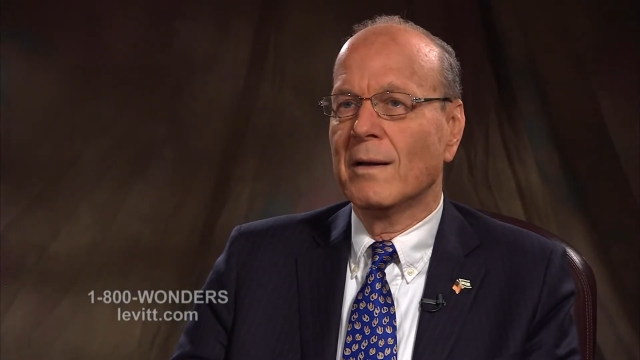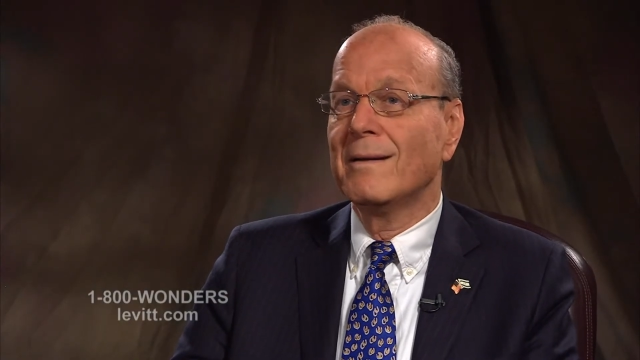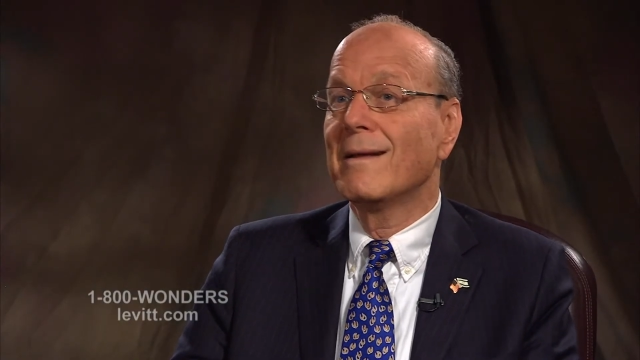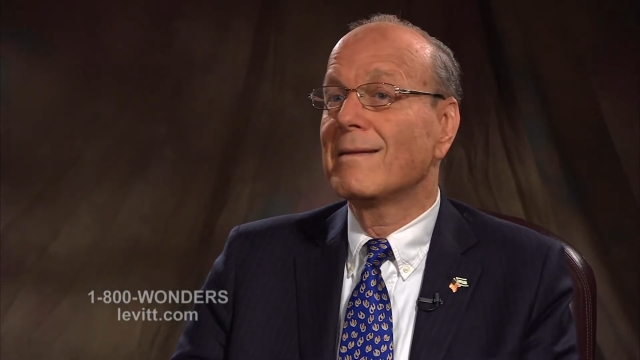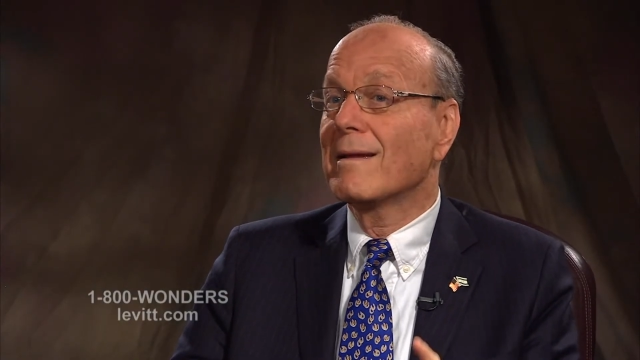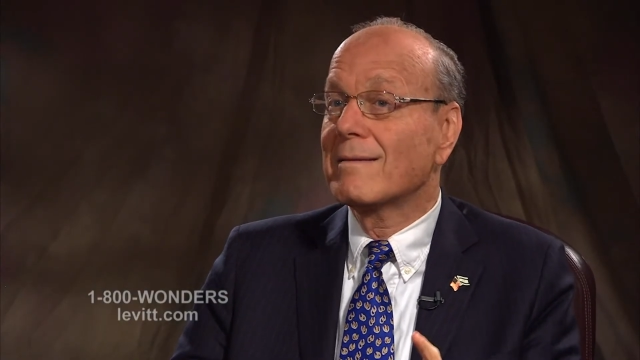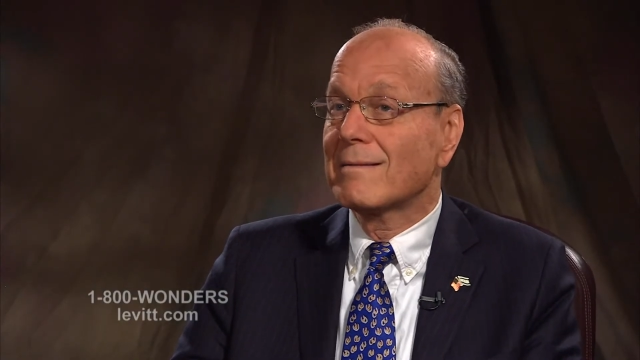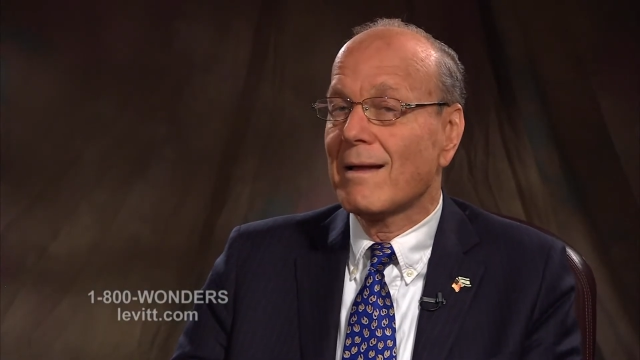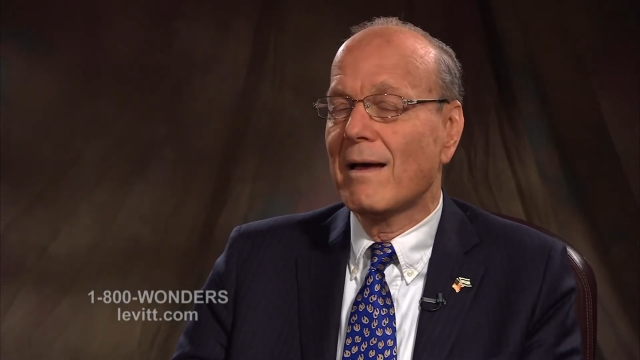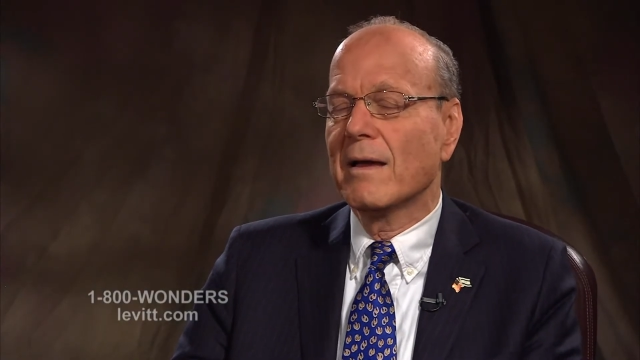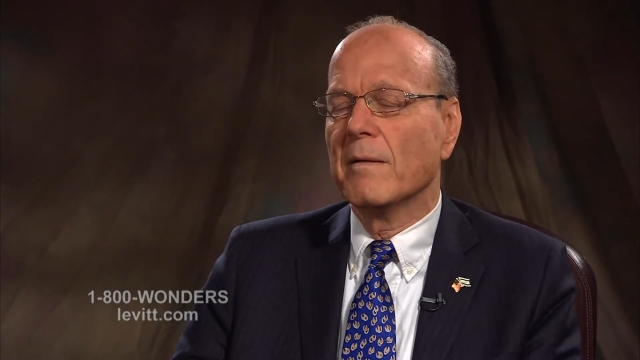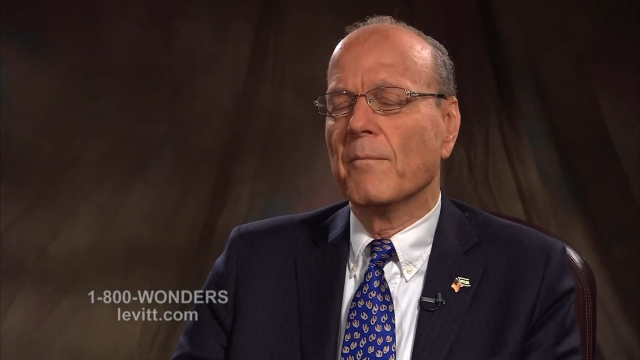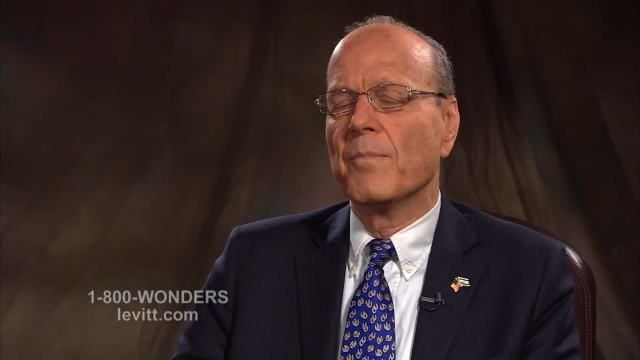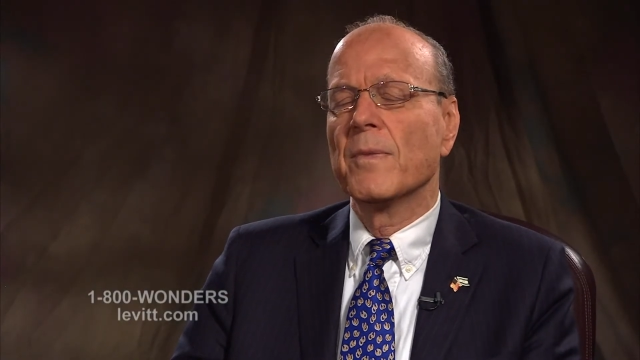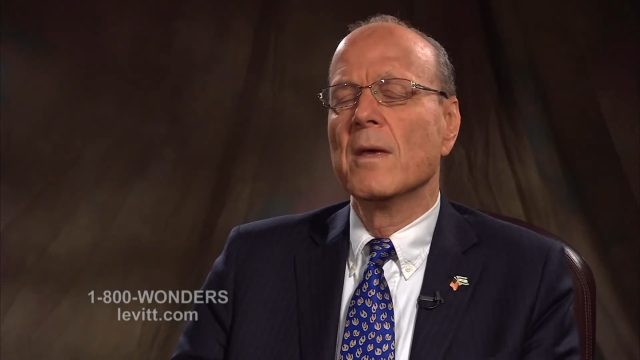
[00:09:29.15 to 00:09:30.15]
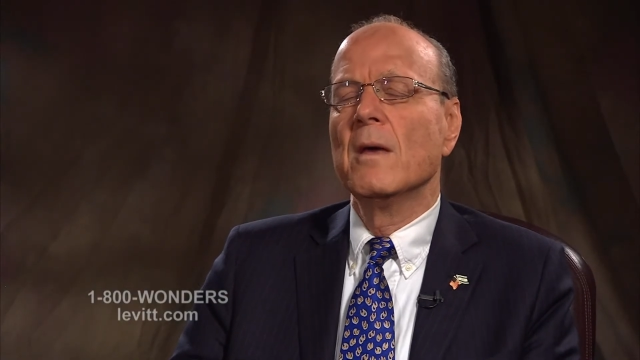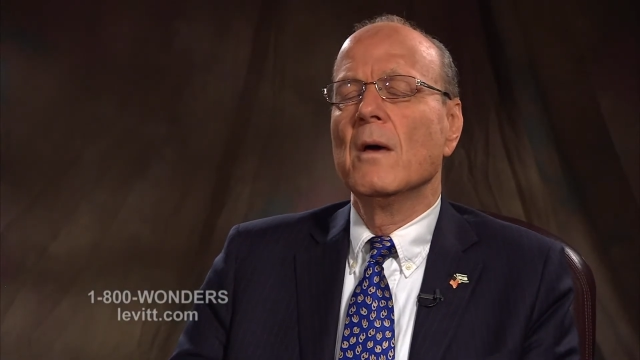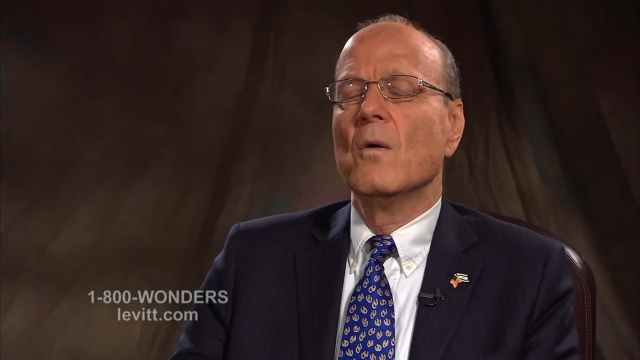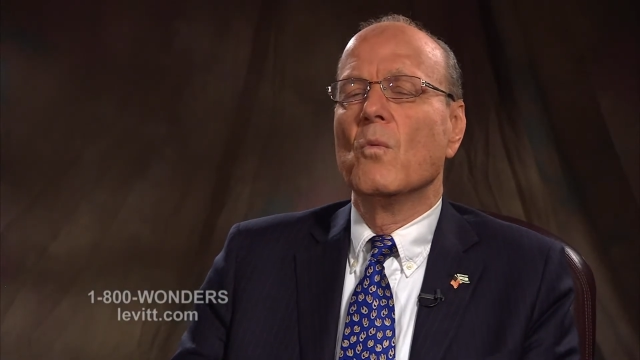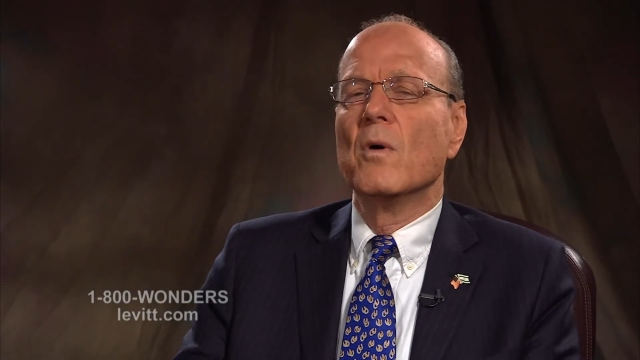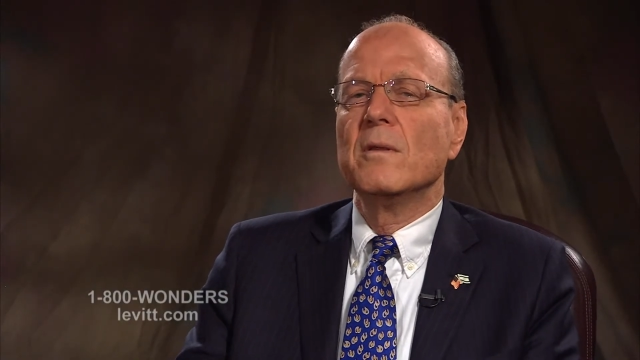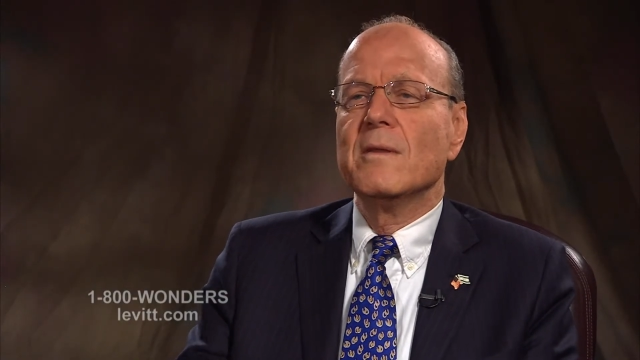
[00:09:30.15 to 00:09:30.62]
And at a time
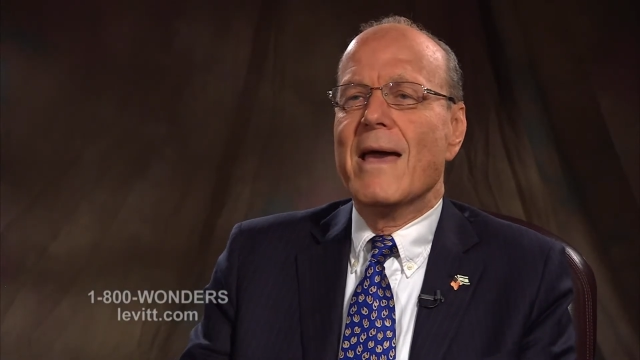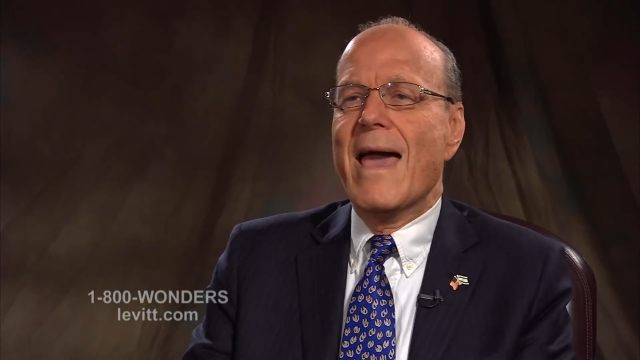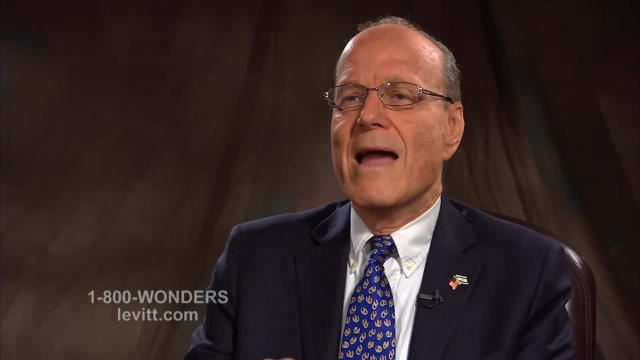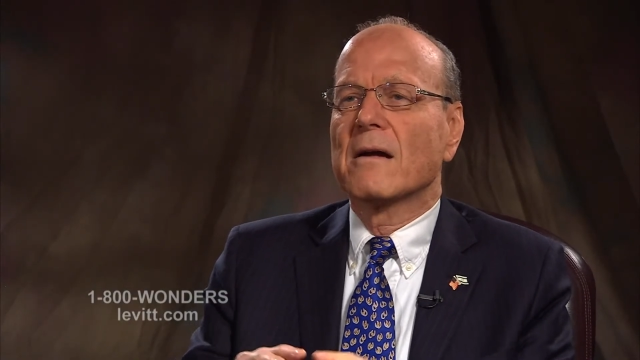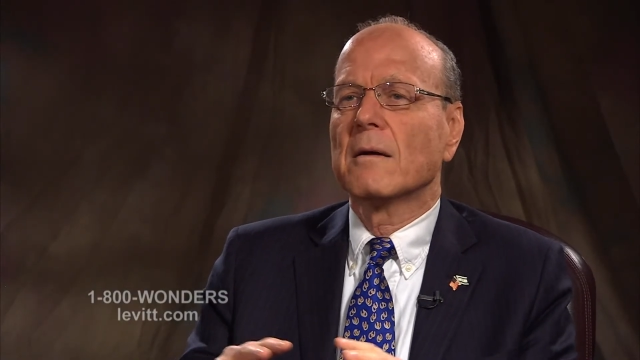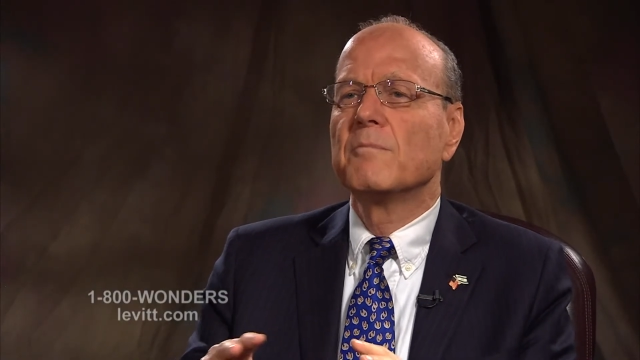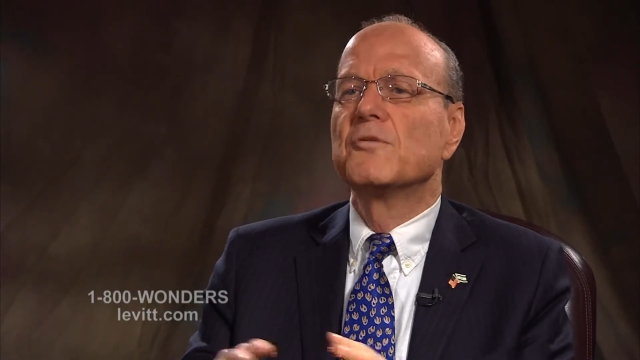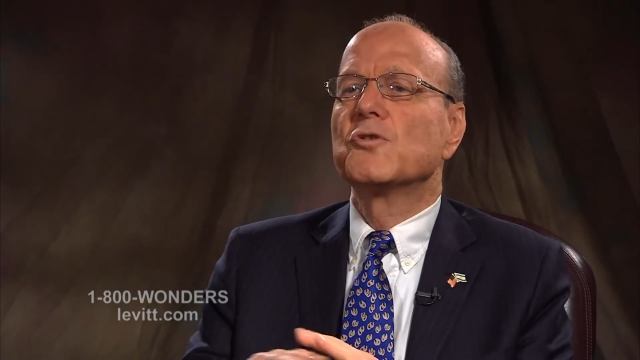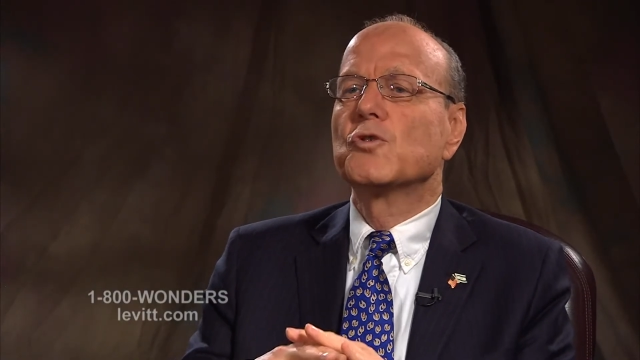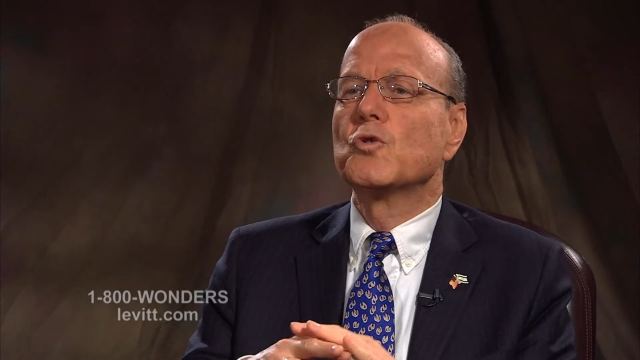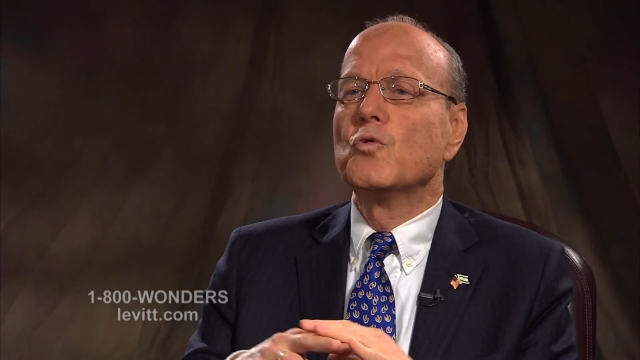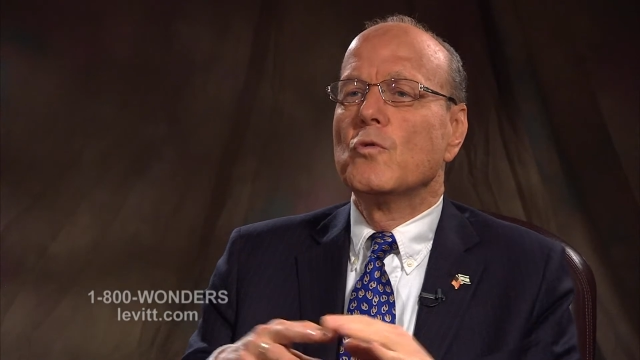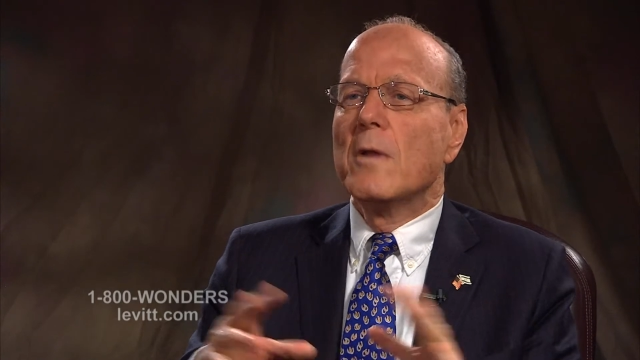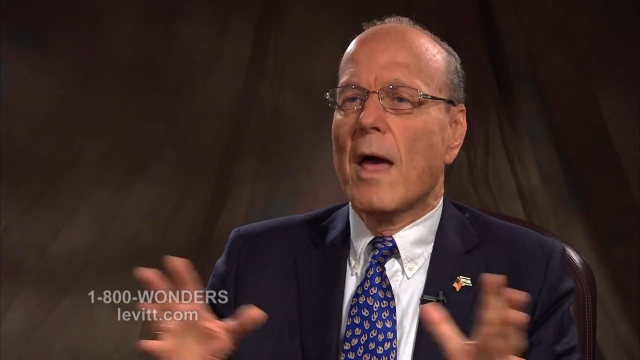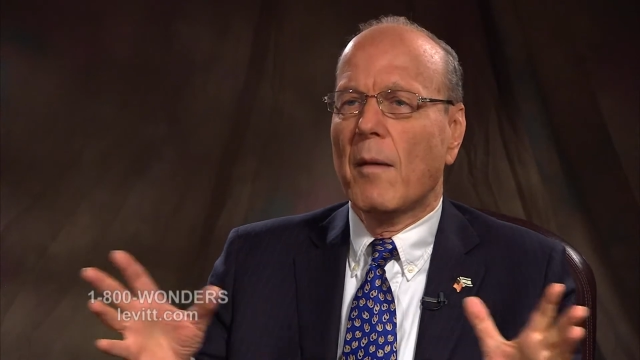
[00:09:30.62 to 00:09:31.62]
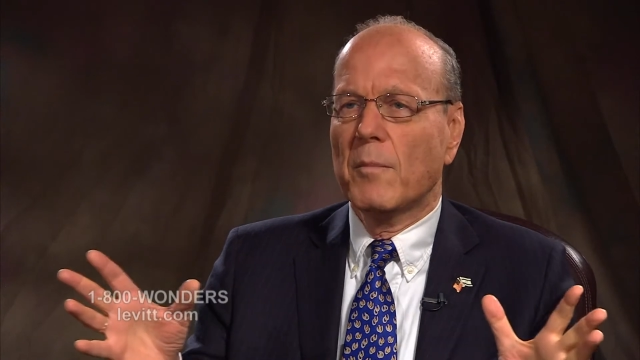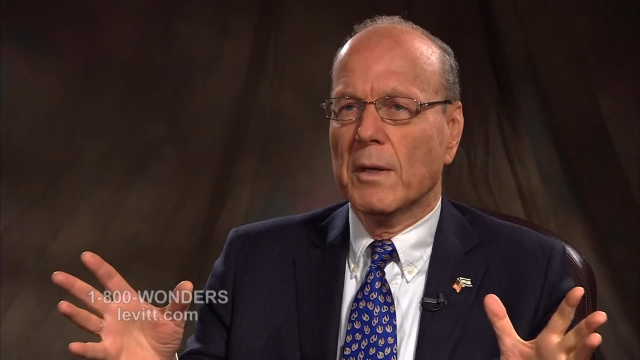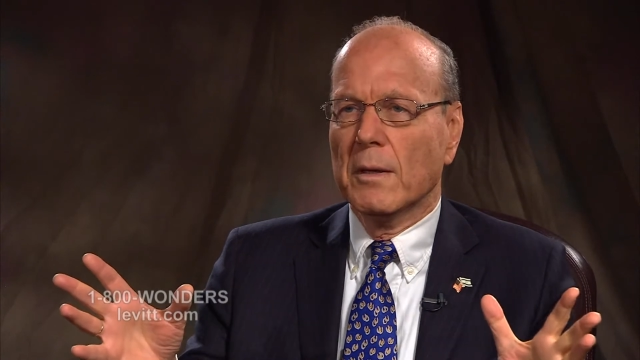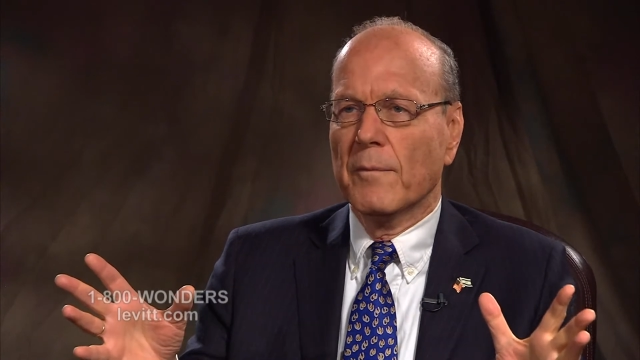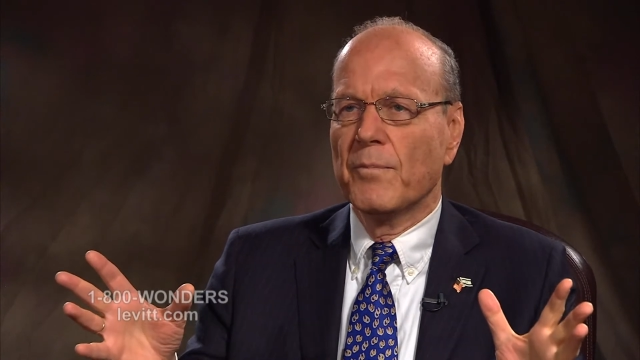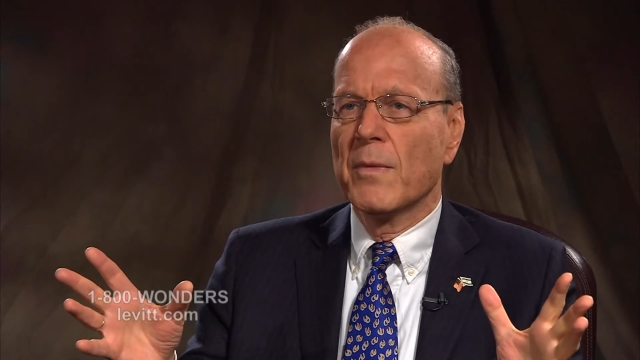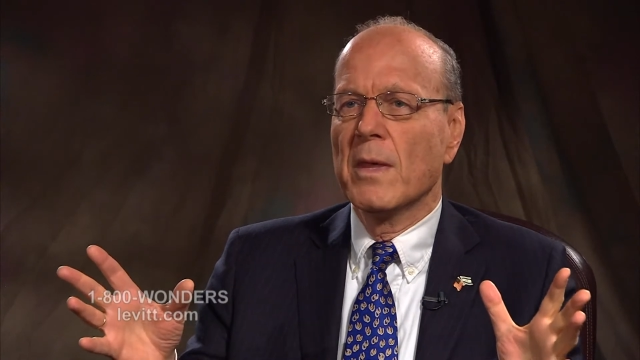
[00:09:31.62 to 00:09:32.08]
when the Arab
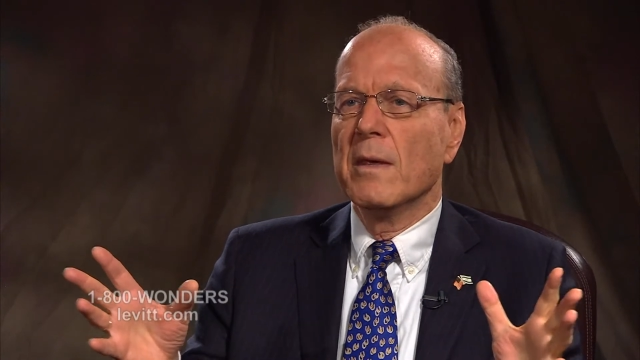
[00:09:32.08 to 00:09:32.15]
tsunami